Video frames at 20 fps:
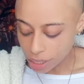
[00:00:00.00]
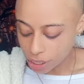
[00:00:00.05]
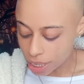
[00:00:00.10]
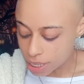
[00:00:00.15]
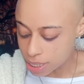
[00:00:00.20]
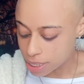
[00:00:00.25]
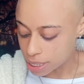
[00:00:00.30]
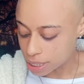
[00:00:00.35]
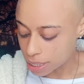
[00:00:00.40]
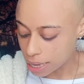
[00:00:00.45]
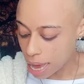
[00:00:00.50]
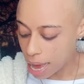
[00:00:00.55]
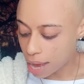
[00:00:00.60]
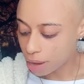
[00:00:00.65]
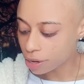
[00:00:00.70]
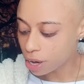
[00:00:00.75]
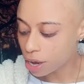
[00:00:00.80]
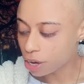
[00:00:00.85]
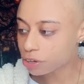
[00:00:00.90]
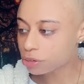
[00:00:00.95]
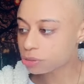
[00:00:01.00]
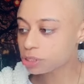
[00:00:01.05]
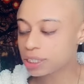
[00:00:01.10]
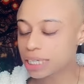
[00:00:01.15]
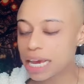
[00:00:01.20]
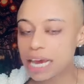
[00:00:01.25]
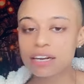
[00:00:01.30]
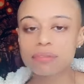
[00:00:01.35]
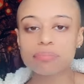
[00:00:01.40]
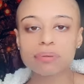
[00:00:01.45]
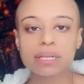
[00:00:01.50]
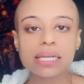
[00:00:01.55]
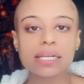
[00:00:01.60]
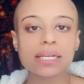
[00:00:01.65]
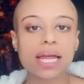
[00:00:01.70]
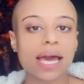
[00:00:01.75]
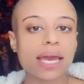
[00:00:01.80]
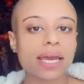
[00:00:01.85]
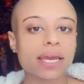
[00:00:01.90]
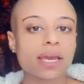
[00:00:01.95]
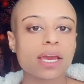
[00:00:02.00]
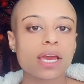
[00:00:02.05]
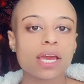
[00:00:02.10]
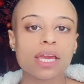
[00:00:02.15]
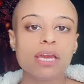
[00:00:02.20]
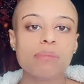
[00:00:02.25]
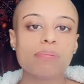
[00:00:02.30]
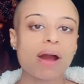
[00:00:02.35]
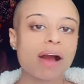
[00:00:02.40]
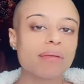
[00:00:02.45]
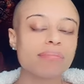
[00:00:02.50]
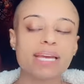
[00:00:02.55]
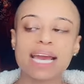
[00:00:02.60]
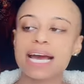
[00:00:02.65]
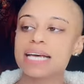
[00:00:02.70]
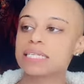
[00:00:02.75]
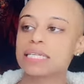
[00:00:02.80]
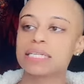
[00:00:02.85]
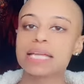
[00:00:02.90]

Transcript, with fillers: And listen, uh, understandably, like he probably